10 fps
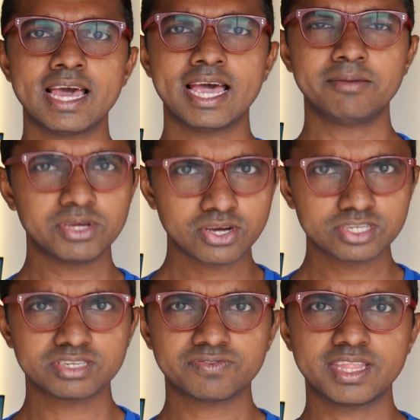and
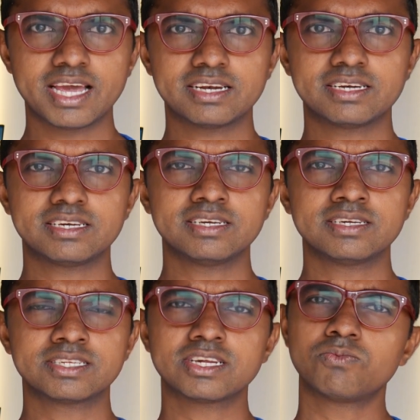because of that
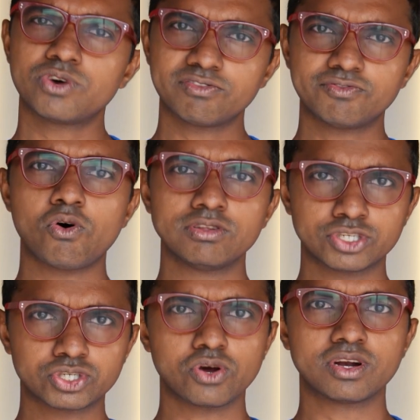somewhat falls
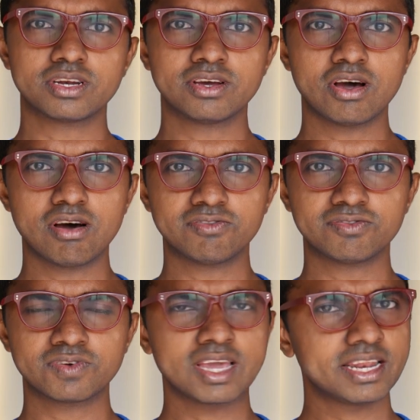short of
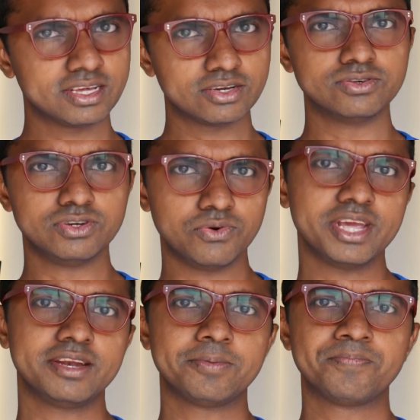getting a good grade.